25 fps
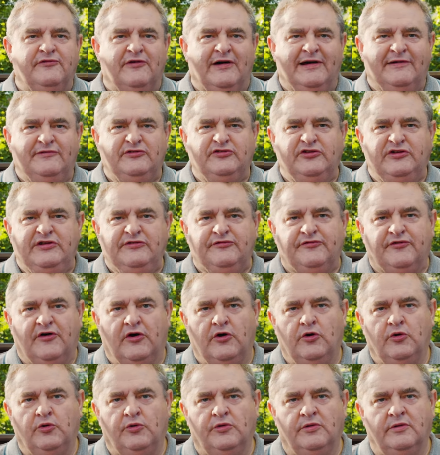5G
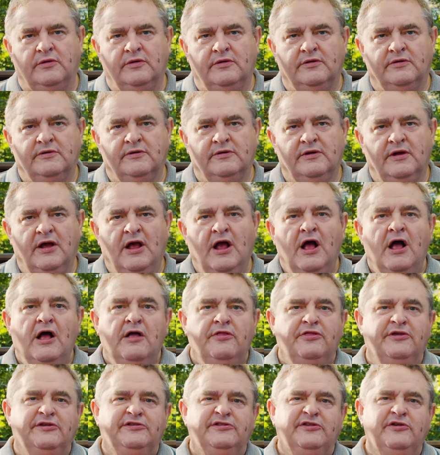phone.
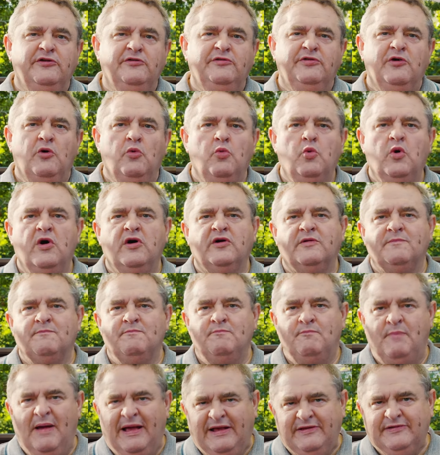The two that
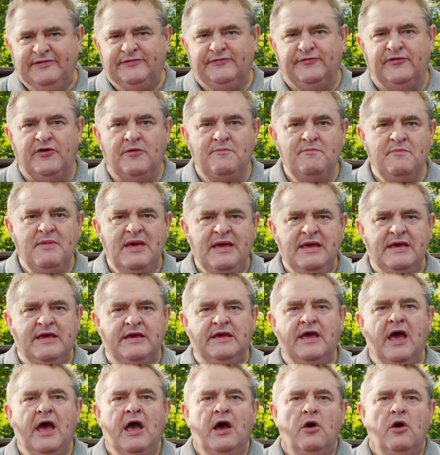worked best for me